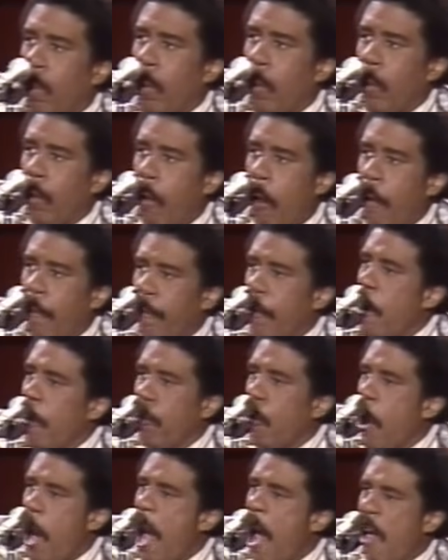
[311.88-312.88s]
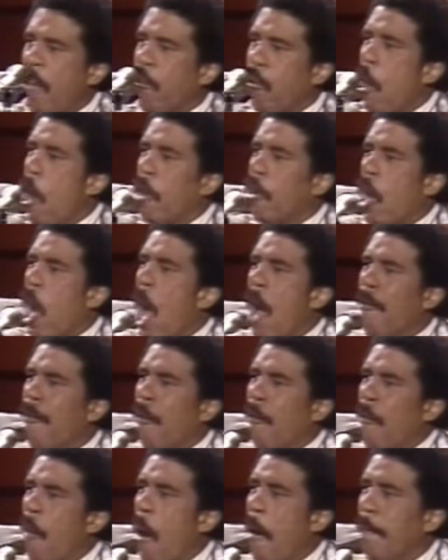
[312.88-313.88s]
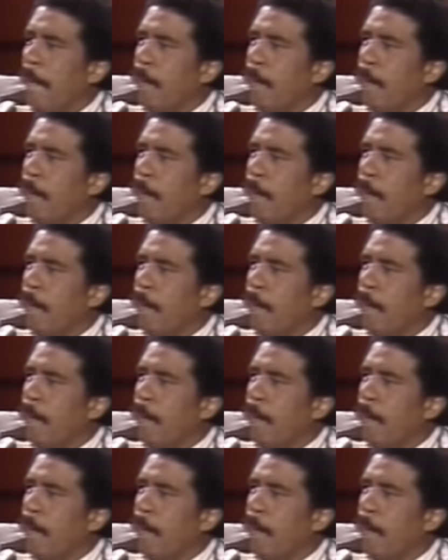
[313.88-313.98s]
Because this here is uncomfortable.